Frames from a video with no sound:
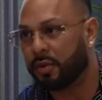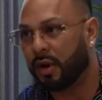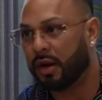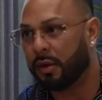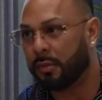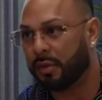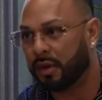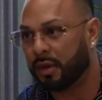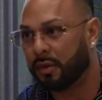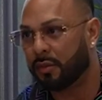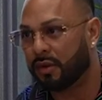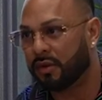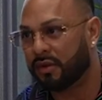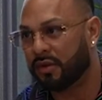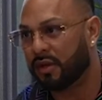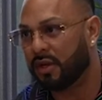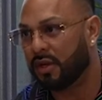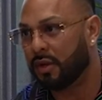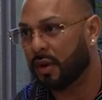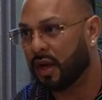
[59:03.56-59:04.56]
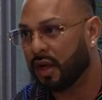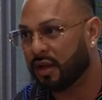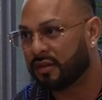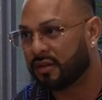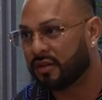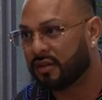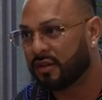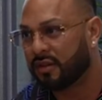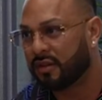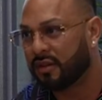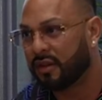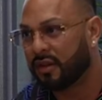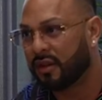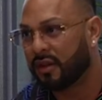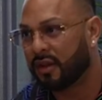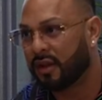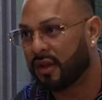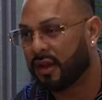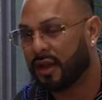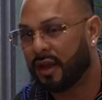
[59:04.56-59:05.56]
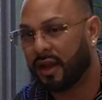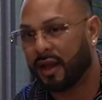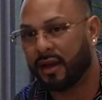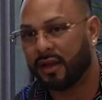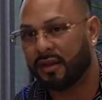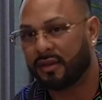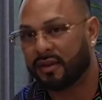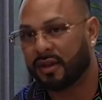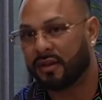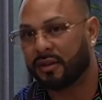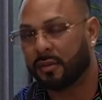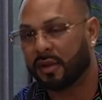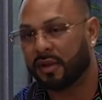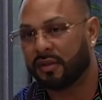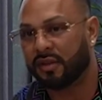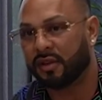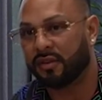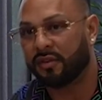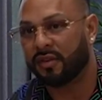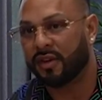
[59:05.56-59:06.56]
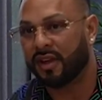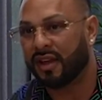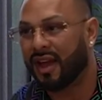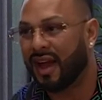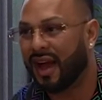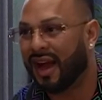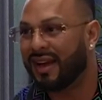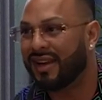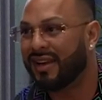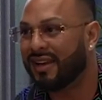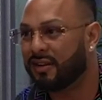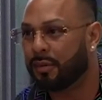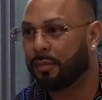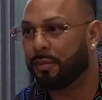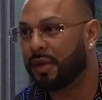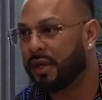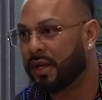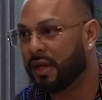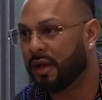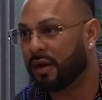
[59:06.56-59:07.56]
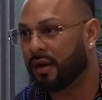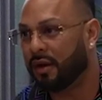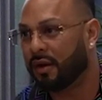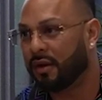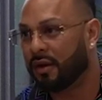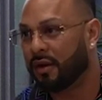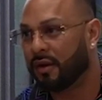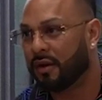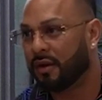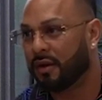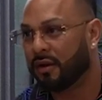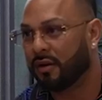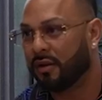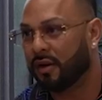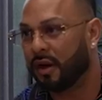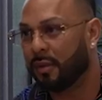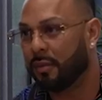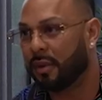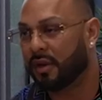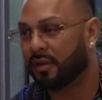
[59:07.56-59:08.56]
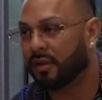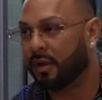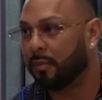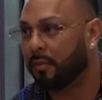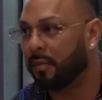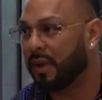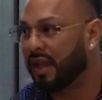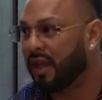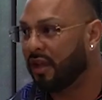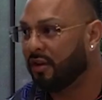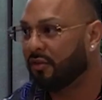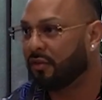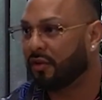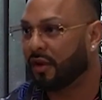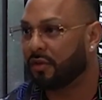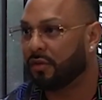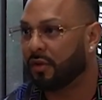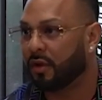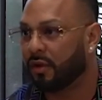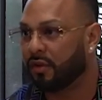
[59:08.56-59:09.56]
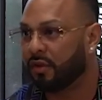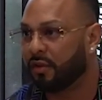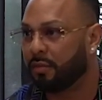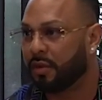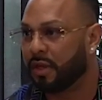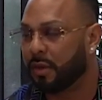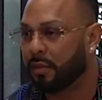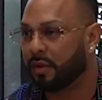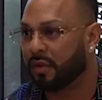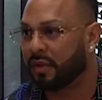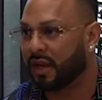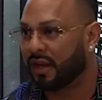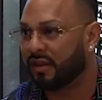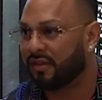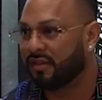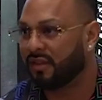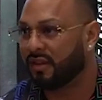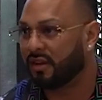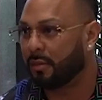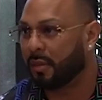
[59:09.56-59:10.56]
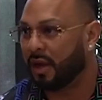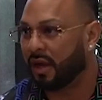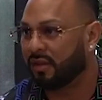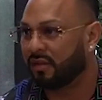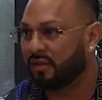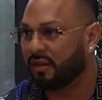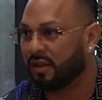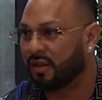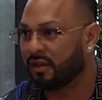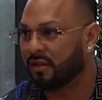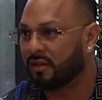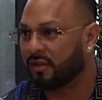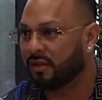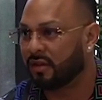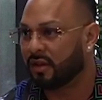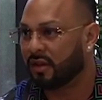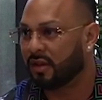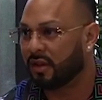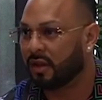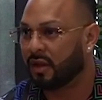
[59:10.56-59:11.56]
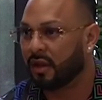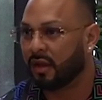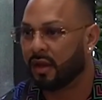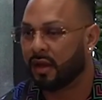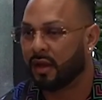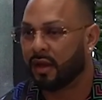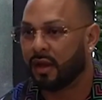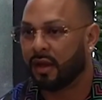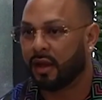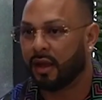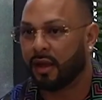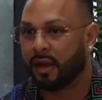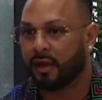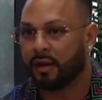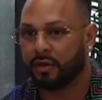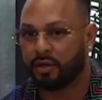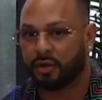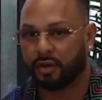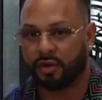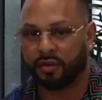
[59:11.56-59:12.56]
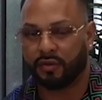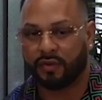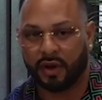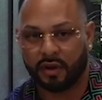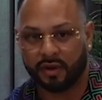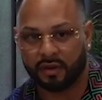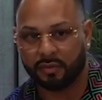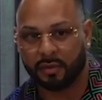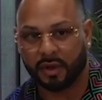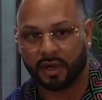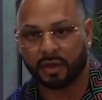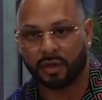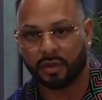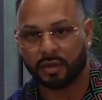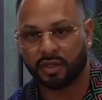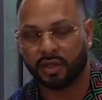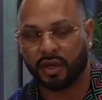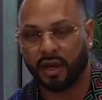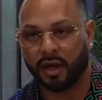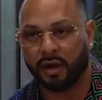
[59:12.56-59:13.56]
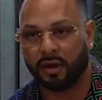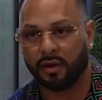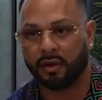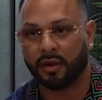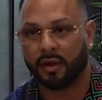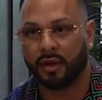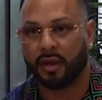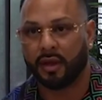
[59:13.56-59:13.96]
bodybuilding was in the US. And I said to myself, I need to be here, right? Because I'm making friends with all these people that I see in the magazines. George Farah is my coach now.